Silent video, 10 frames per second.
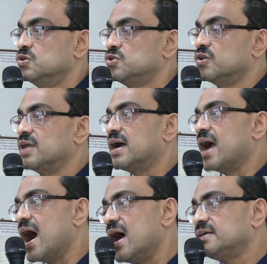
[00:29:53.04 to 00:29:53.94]
So the
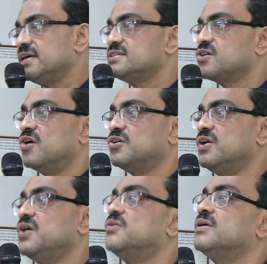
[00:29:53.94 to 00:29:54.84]
gut is
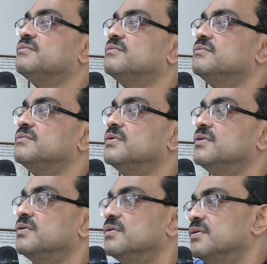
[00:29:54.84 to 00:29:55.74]
continued
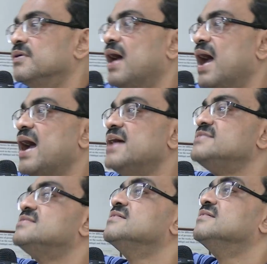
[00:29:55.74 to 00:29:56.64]

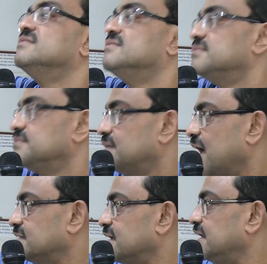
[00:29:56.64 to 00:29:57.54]
as
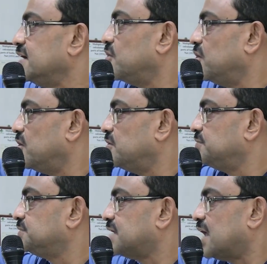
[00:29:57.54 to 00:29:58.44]
ascending
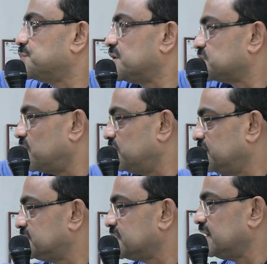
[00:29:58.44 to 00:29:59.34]
colon, transverse colon,
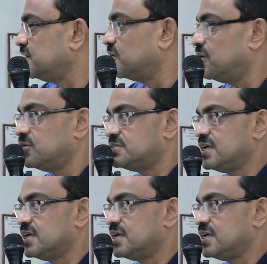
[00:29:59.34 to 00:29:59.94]
descending colon,